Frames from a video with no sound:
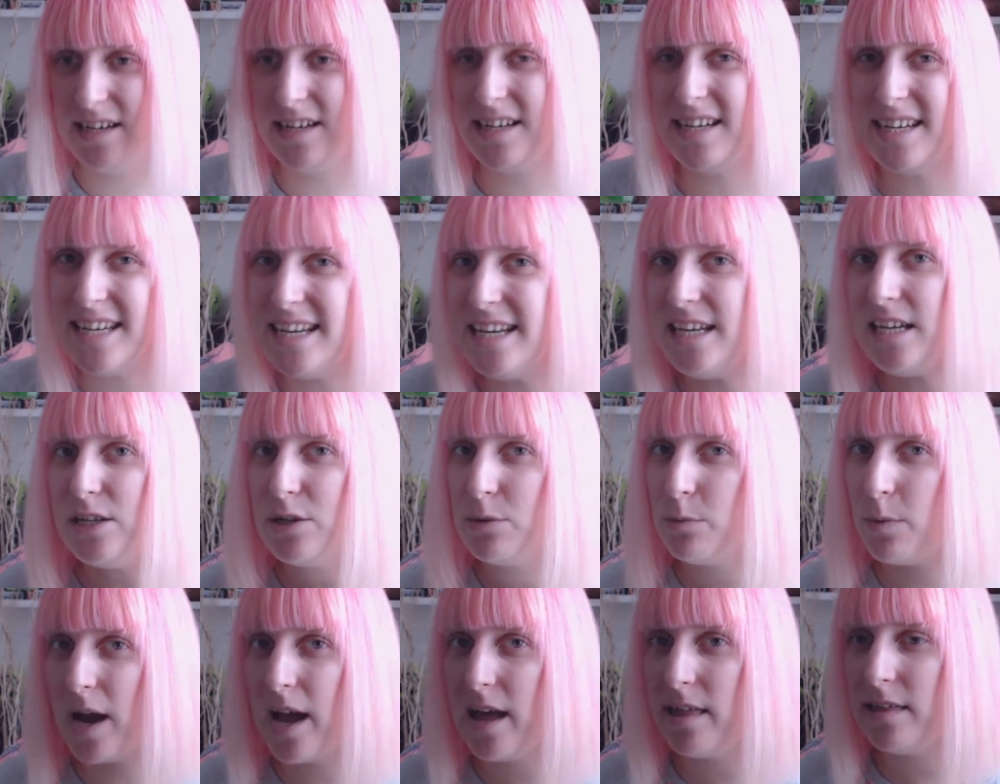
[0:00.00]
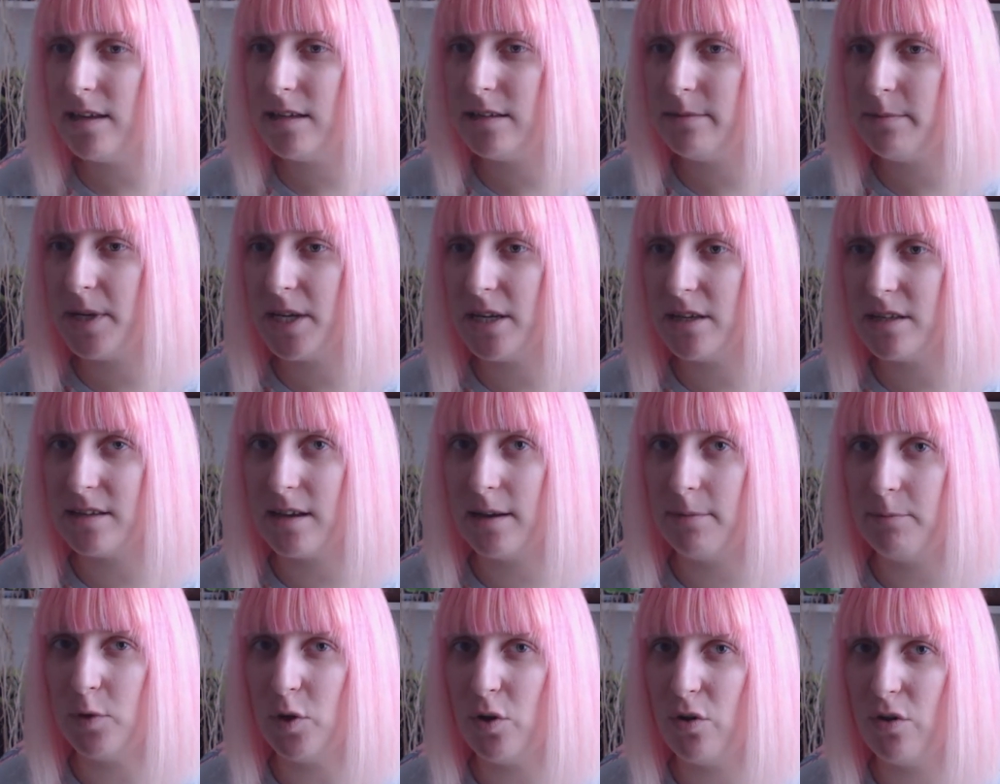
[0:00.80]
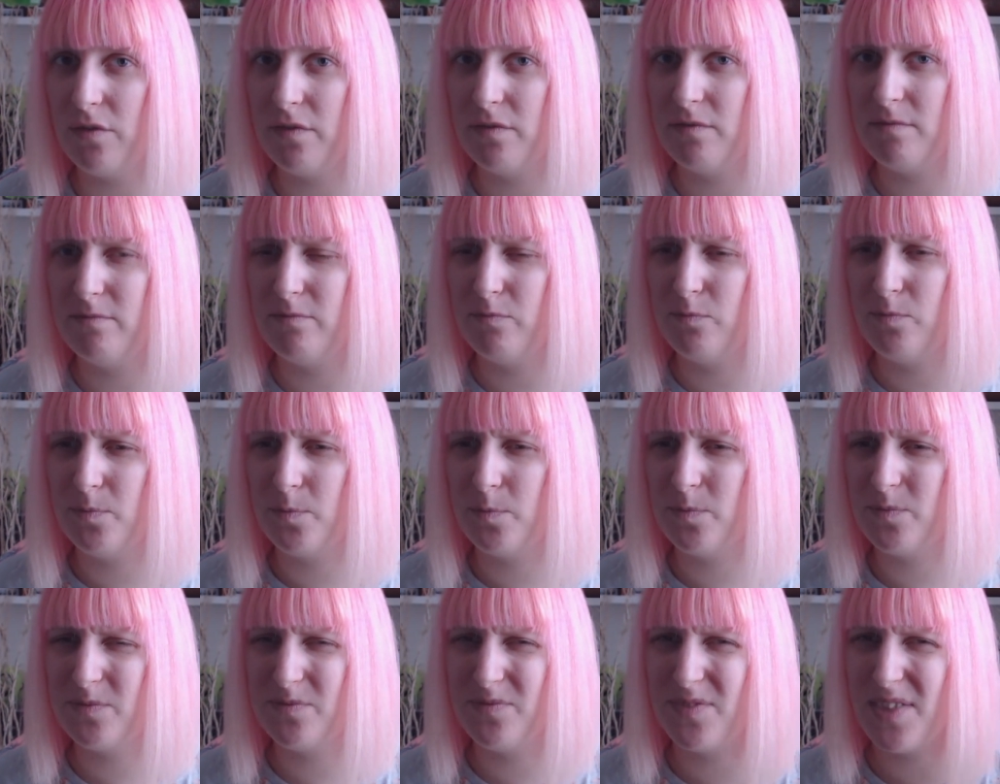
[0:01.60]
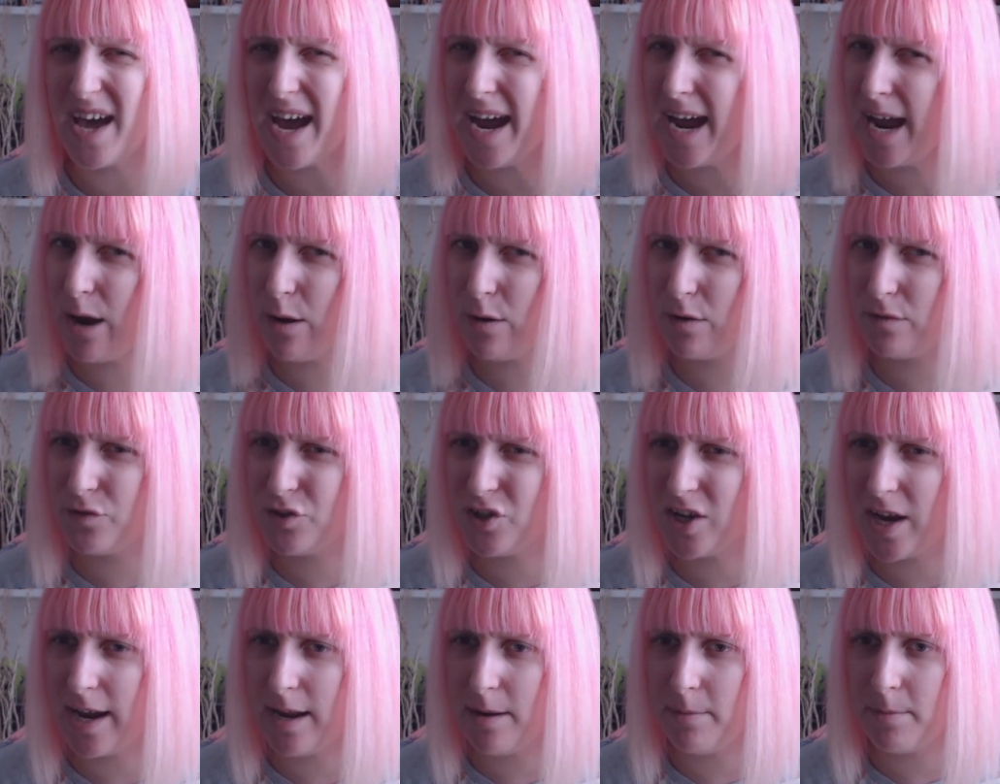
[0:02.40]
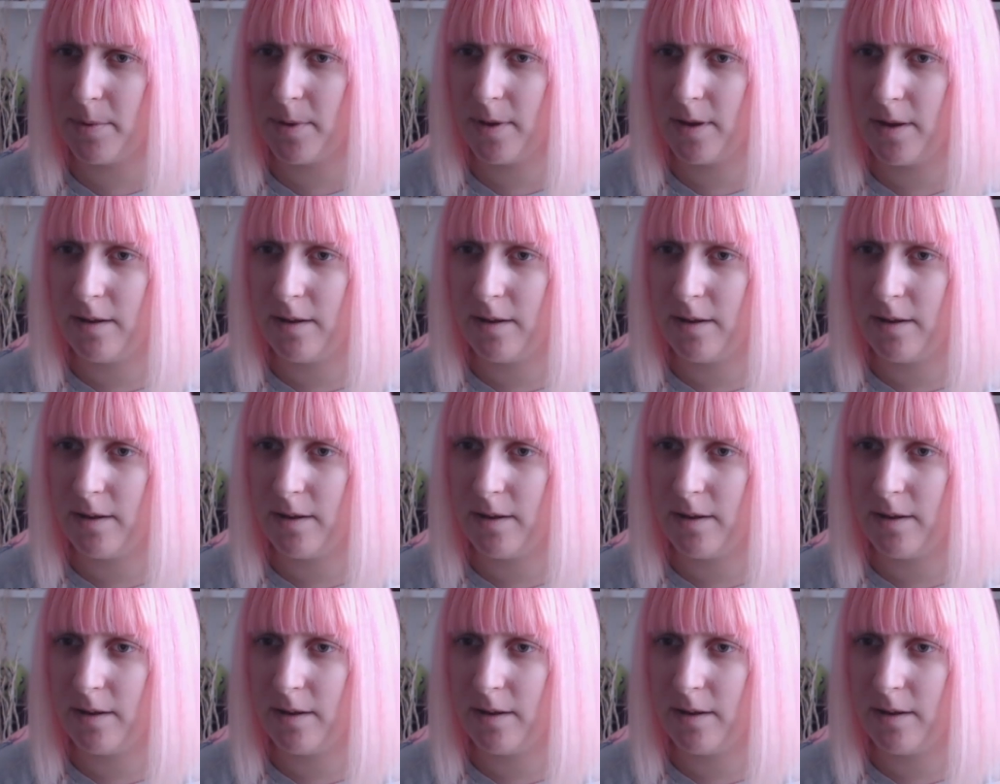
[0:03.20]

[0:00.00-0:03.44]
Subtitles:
didn't need to wear this because I'm not that out of shape.